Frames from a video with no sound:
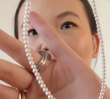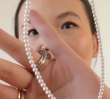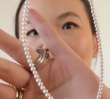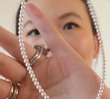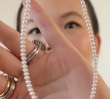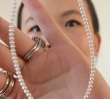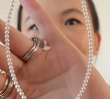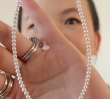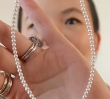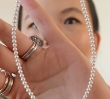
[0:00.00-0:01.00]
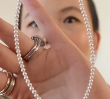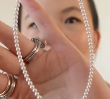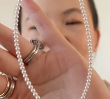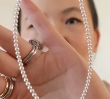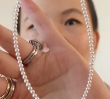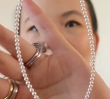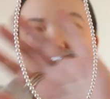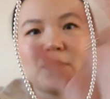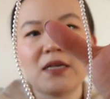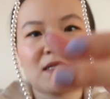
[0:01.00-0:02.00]
one of their most popular
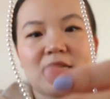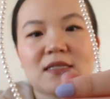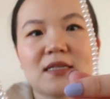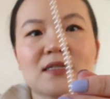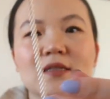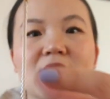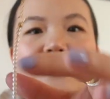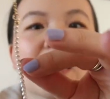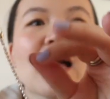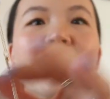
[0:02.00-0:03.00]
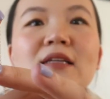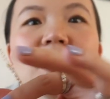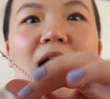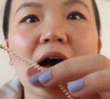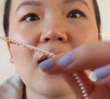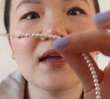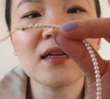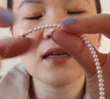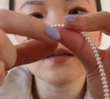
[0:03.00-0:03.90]
pieces. It's this tiny